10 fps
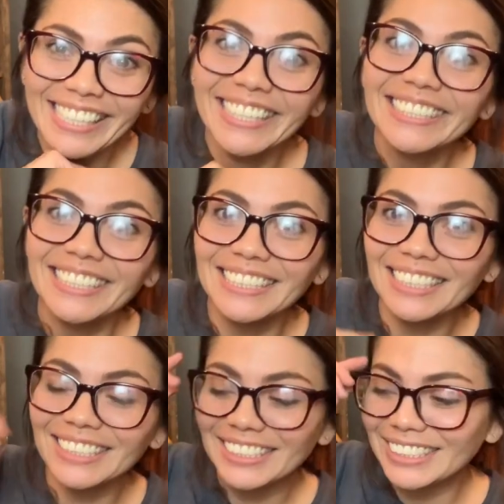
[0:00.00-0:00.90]

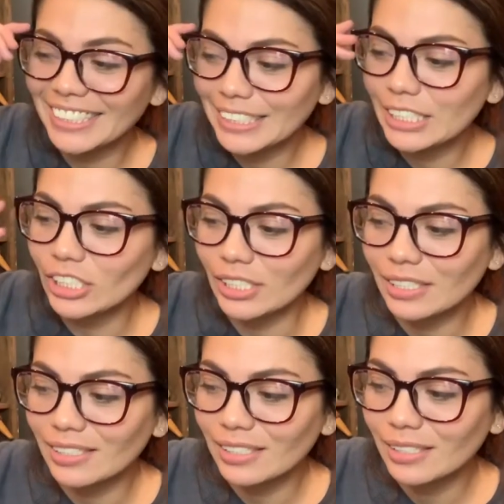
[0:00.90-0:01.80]
Decisions, decisions.
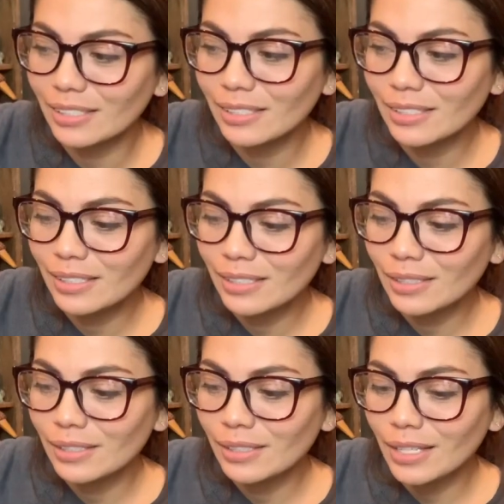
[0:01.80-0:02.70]

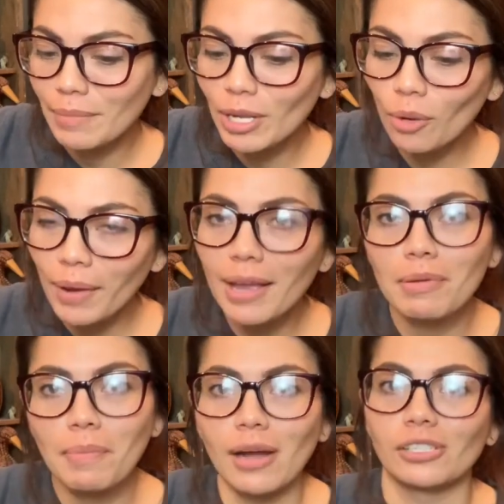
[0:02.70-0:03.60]
I mean, it'll probably
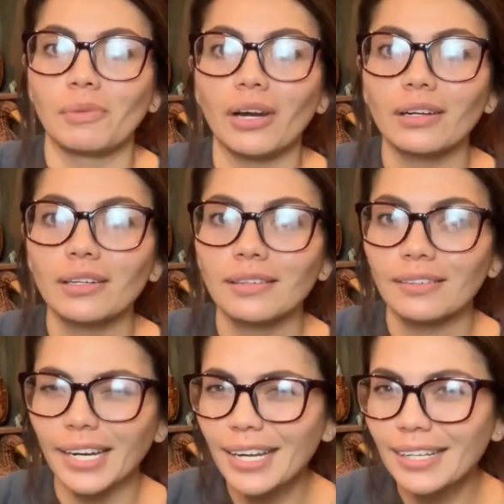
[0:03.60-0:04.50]
be Poshmark,
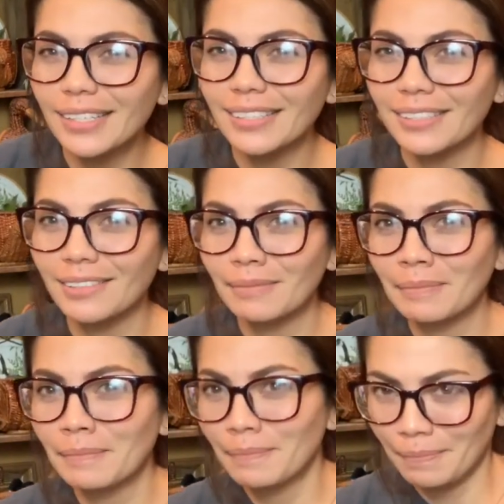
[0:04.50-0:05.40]
right?
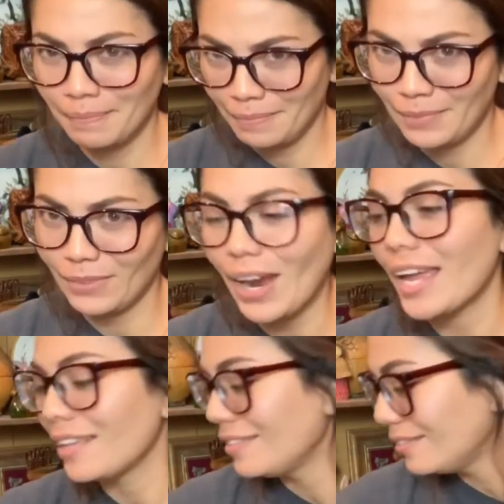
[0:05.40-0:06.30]

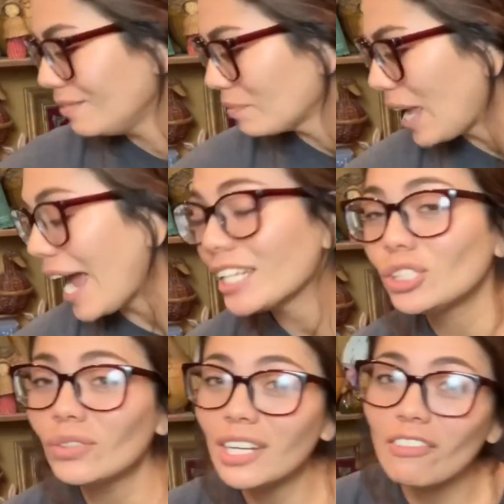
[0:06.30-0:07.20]
Right. I
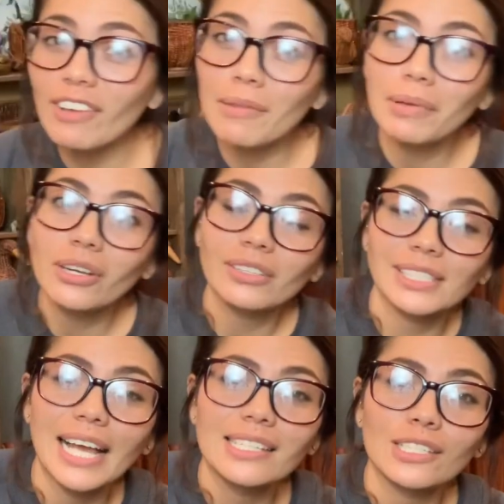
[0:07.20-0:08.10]
do need to find bigger
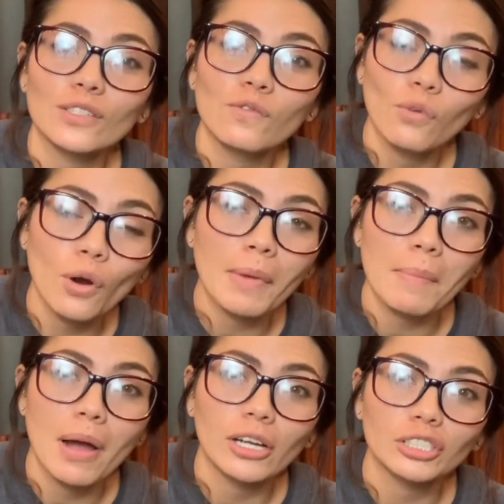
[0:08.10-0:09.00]
sizes for my
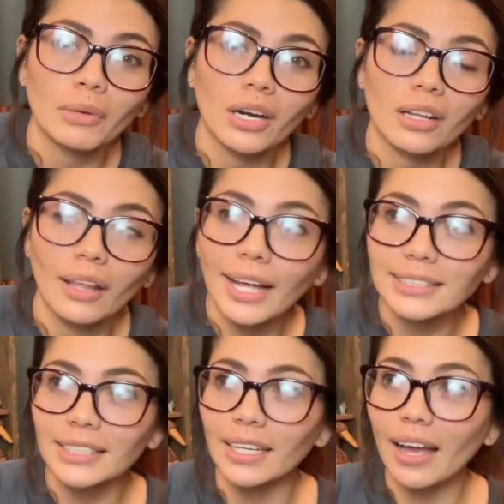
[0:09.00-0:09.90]
Poshmark
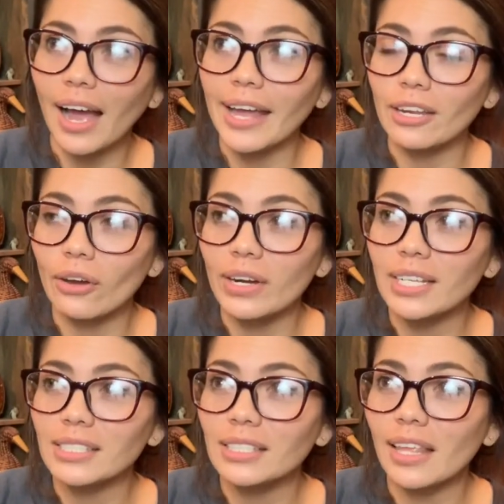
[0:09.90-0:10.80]
closet. I
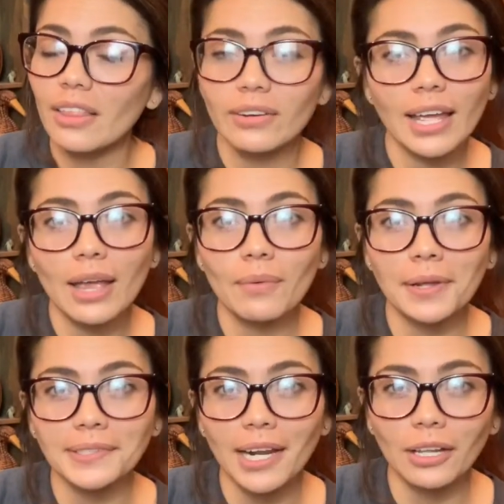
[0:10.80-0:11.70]
noticed the other day when I
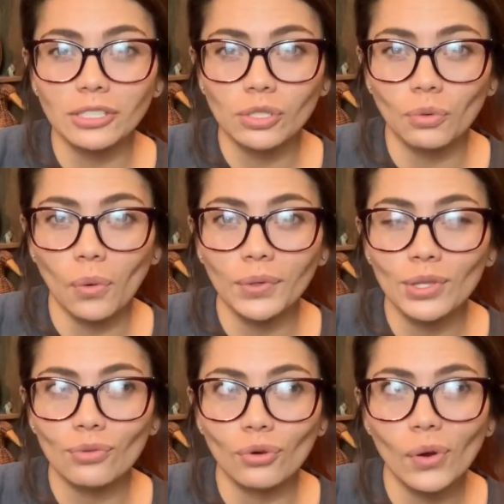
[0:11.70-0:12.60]
was kind of
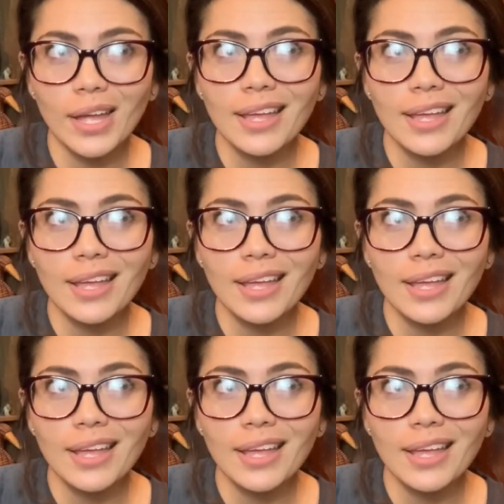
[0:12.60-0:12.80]
scrolling through it,